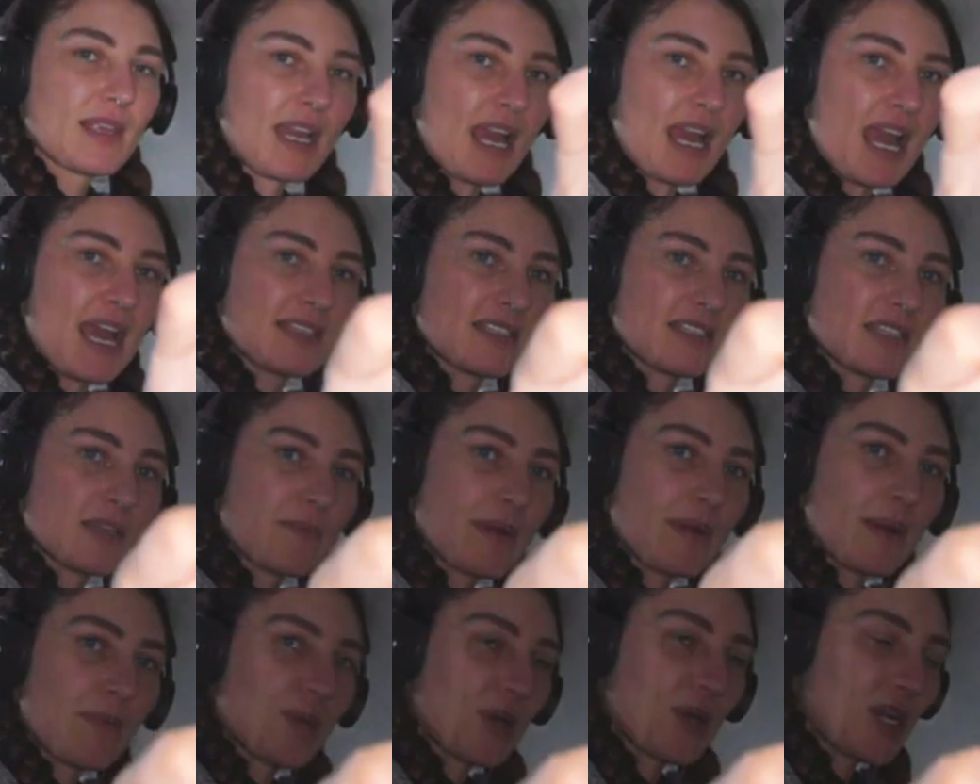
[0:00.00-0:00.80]
some
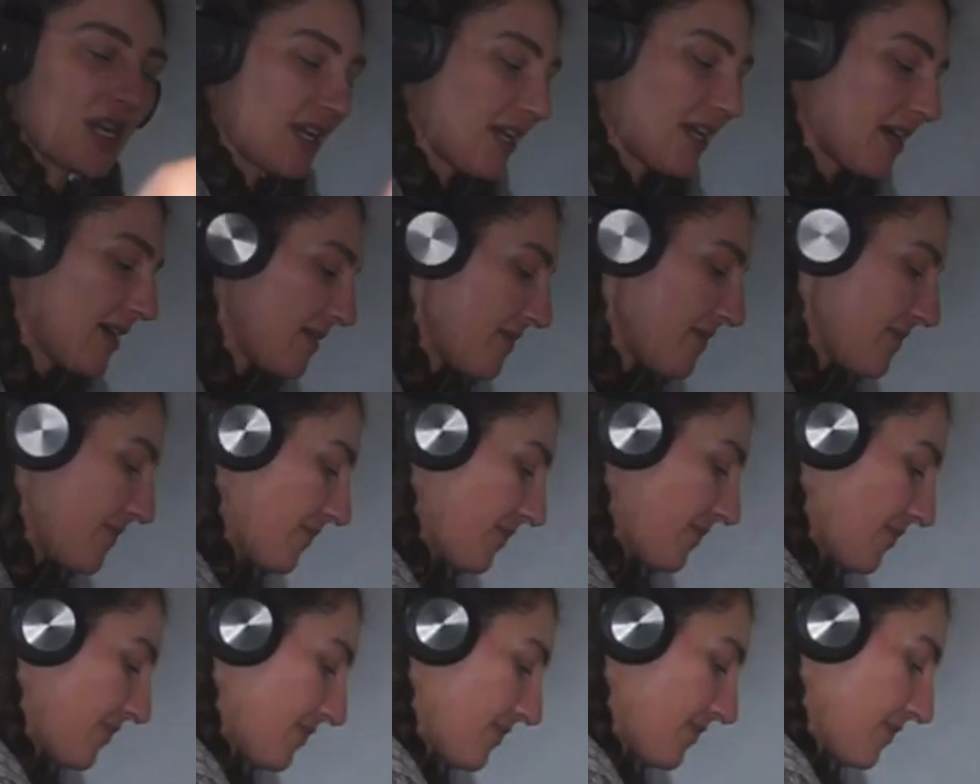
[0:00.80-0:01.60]
paprika.
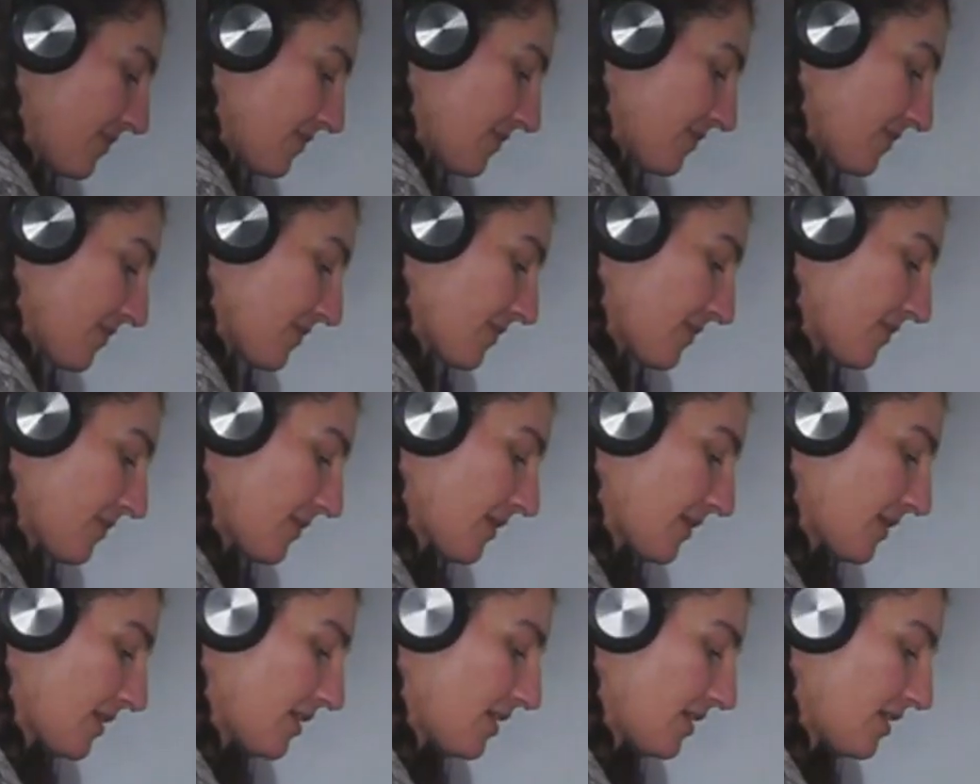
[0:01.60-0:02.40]

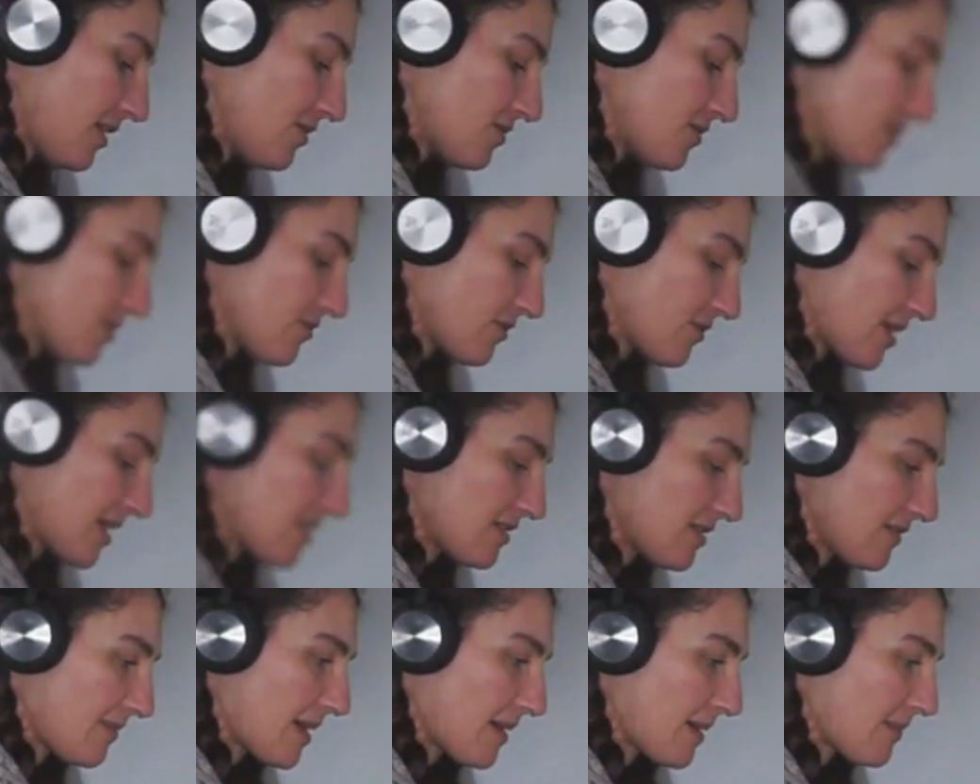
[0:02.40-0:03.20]
I'm gonna use the rest
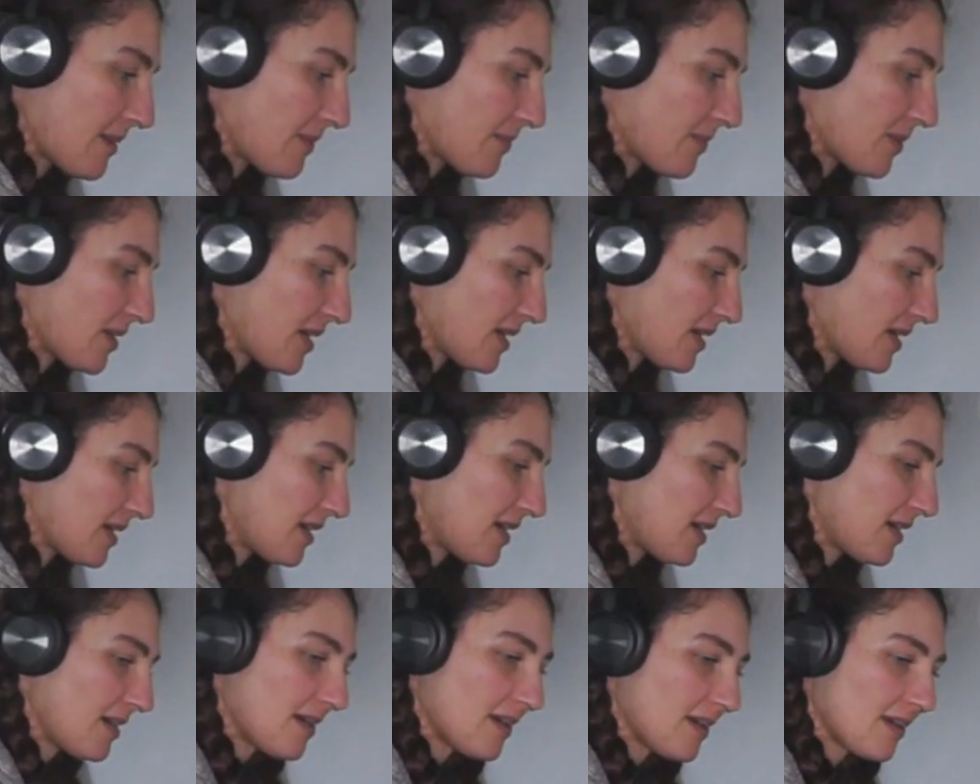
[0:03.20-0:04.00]
of my paprika
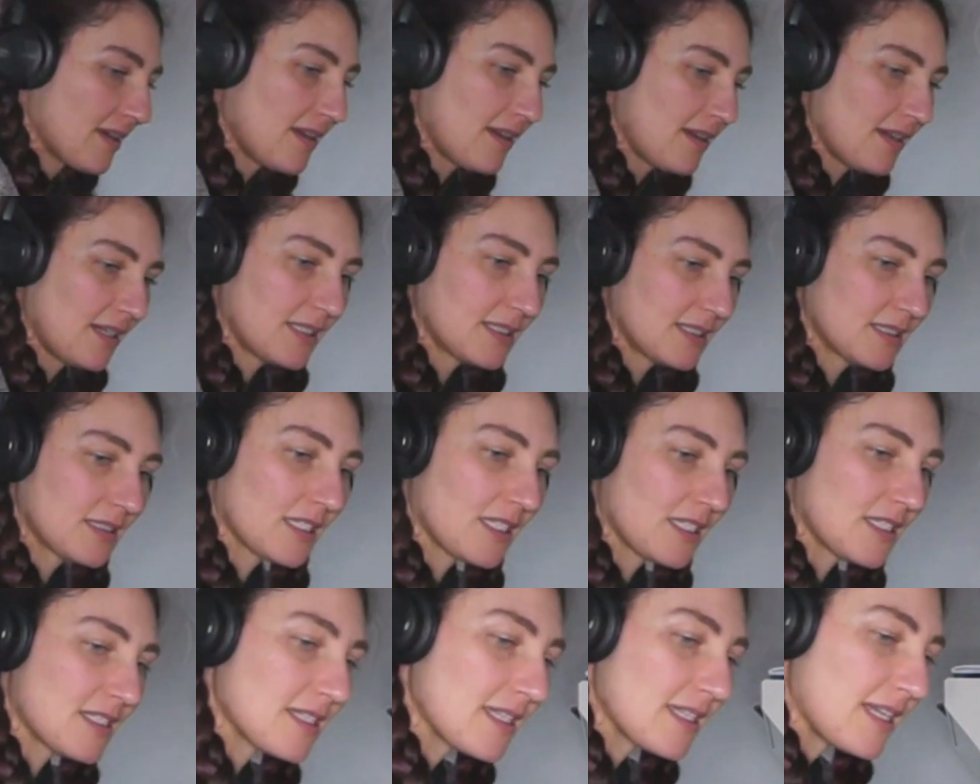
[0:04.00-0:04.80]
here.
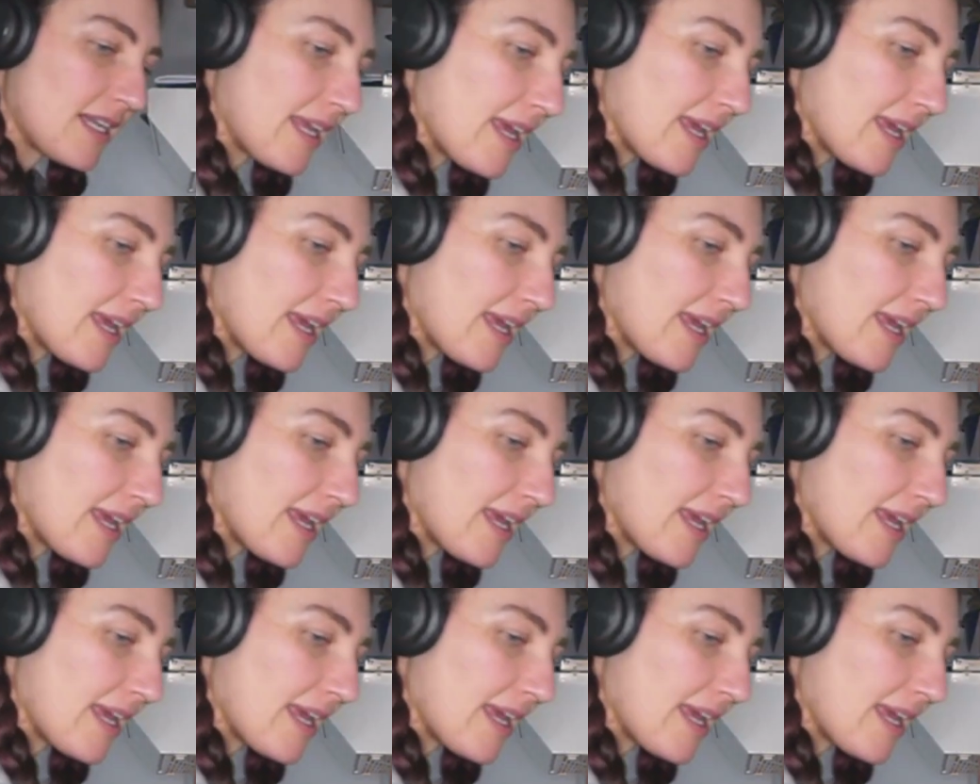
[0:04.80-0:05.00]
It's nearly